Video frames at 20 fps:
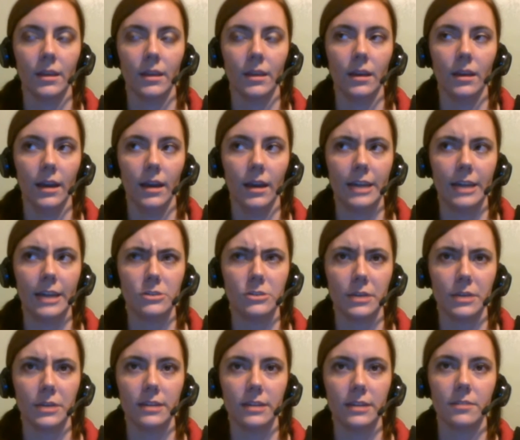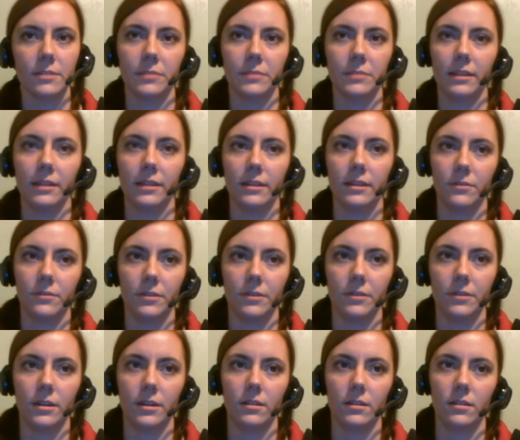I joined completely
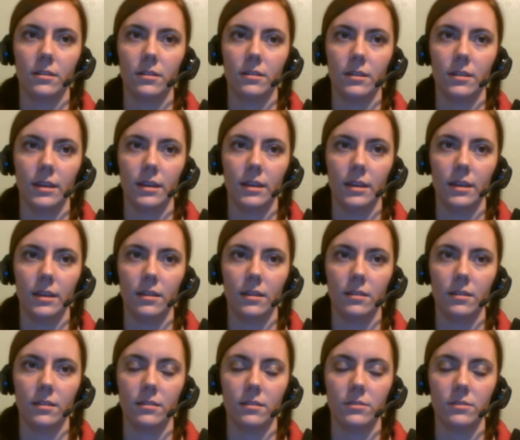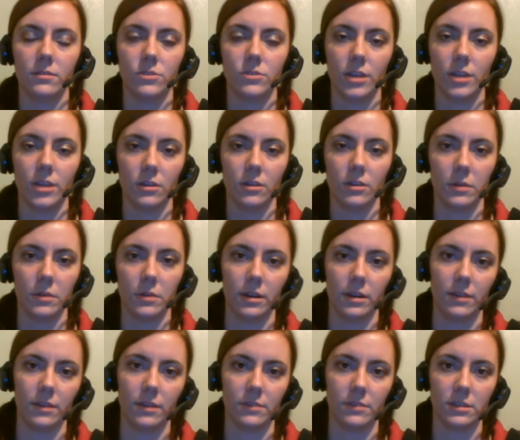different in January
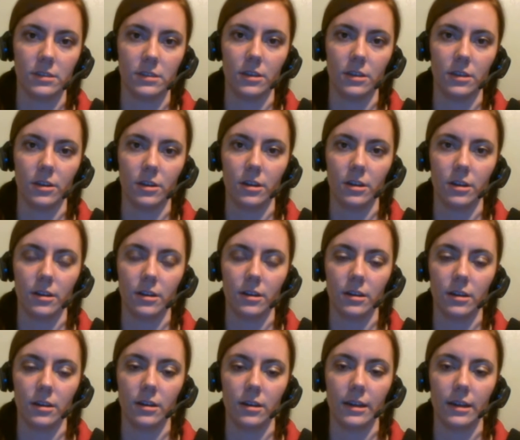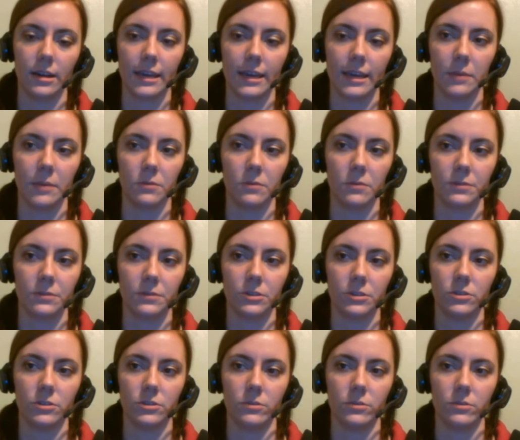of this year. I came over
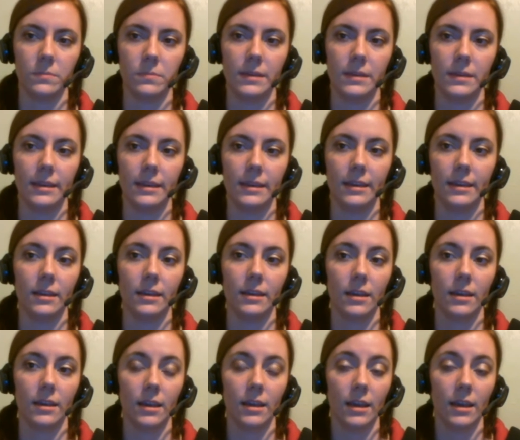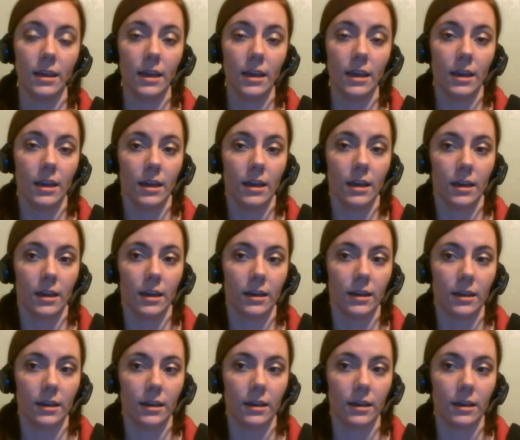to be
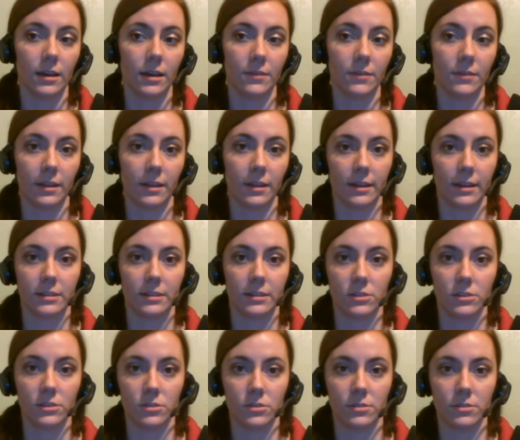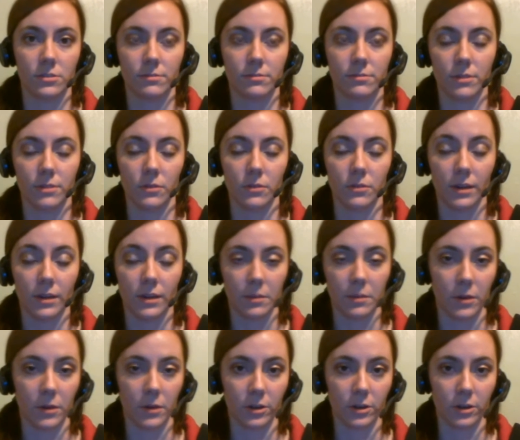Phalanx's arena
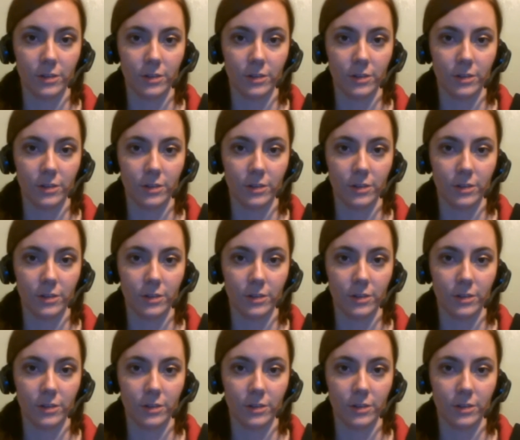partner.